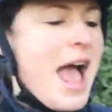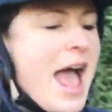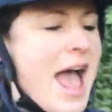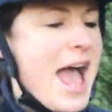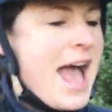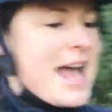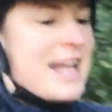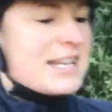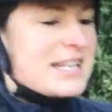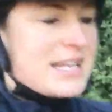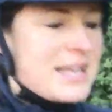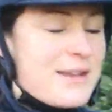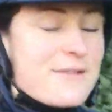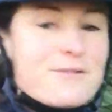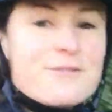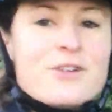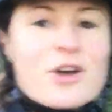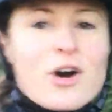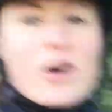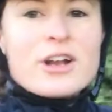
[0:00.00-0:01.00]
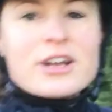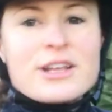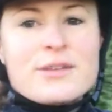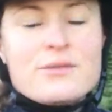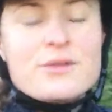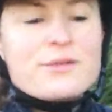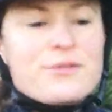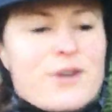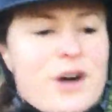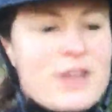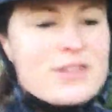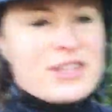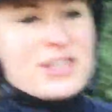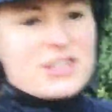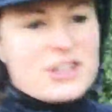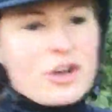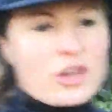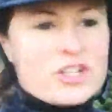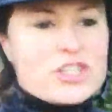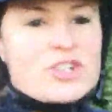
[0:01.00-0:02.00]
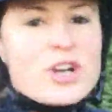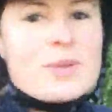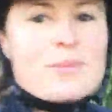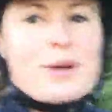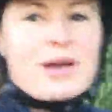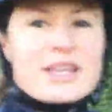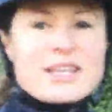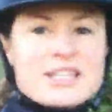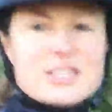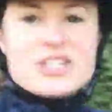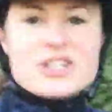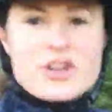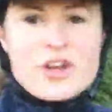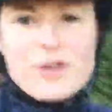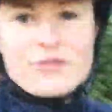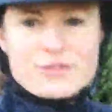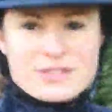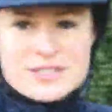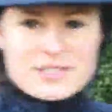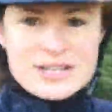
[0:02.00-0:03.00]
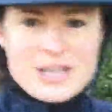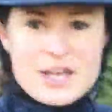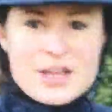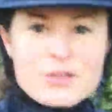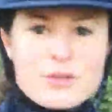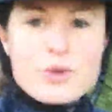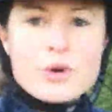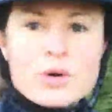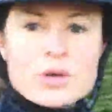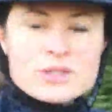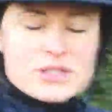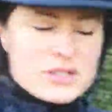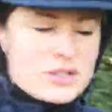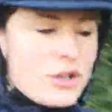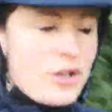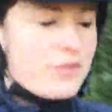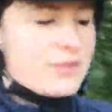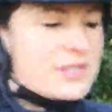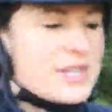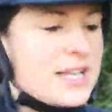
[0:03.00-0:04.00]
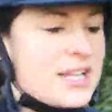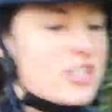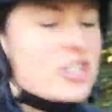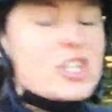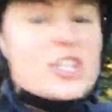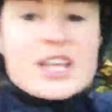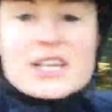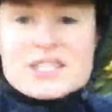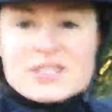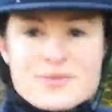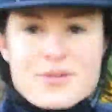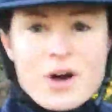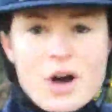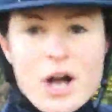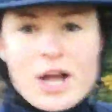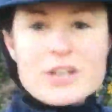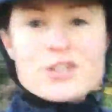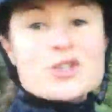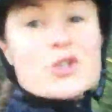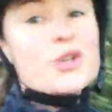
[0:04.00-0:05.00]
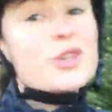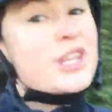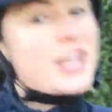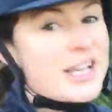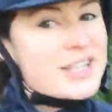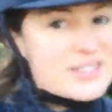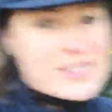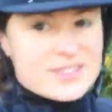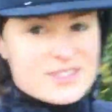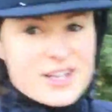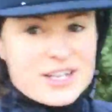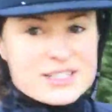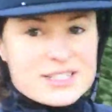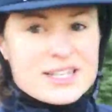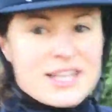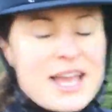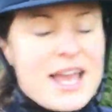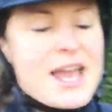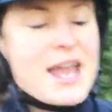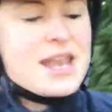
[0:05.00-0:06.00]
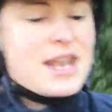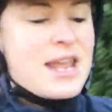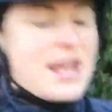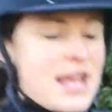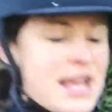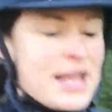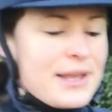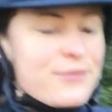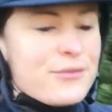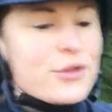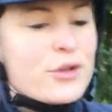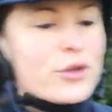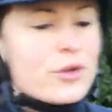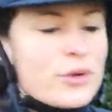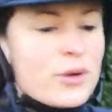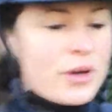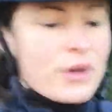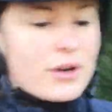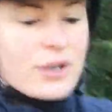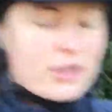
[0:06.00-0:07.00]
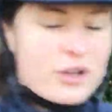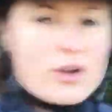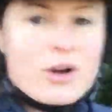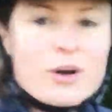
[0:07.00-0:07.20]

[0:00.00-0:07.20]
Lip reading: And if not, if you find that you go straight back into nervous thoughts and nervous energy, that's fine. Do the exercise again. If you are at a